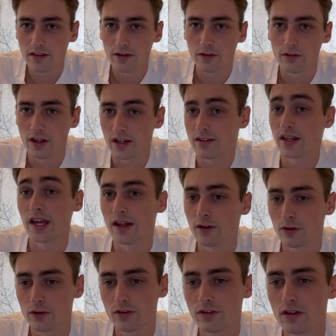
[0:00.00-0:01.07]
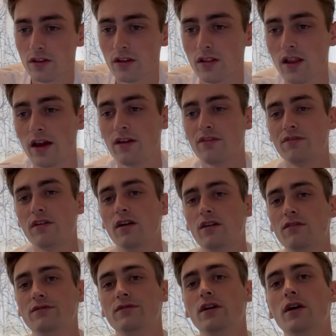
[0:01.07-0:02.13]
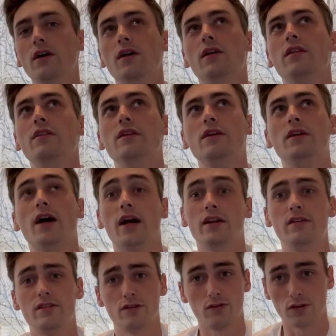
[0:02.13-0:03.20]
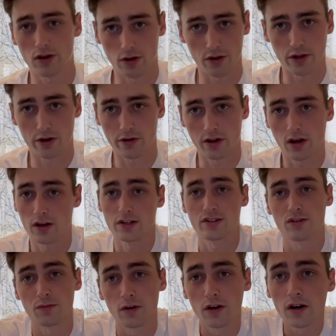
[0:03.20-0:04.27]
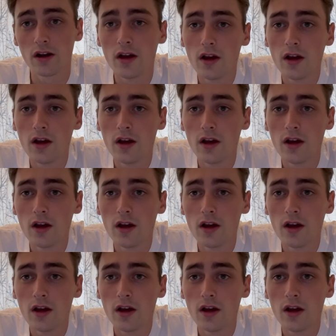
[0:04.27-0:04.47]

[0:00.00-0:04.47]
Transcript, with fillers: They're like tailored to the life of the ideal Goyard customer.